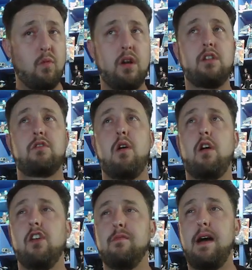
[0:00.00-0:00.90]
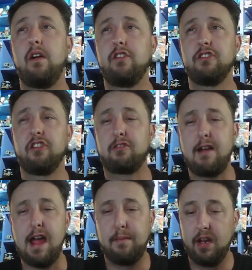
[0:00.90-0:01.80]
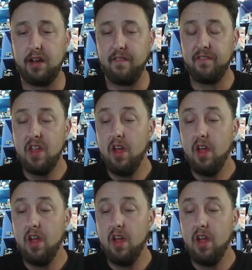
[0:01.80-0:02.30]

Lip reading: when you're talking about and you're describing